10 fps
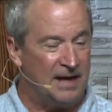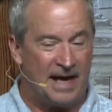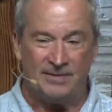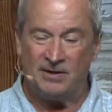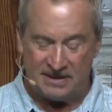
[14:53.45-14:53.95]

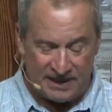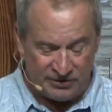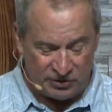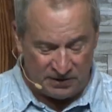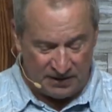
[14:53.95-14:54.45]
And the
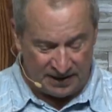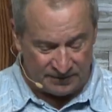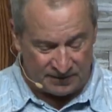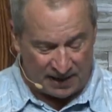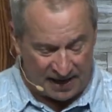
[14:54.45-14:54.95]
tension
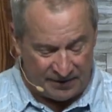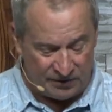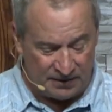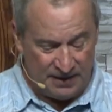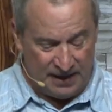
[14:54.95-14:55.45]
gets
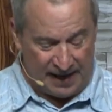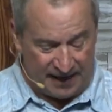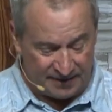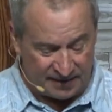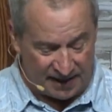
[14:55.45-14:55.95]
tighter
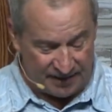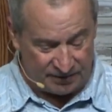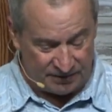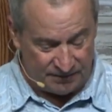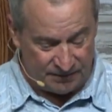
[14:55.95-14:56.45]
and tighter.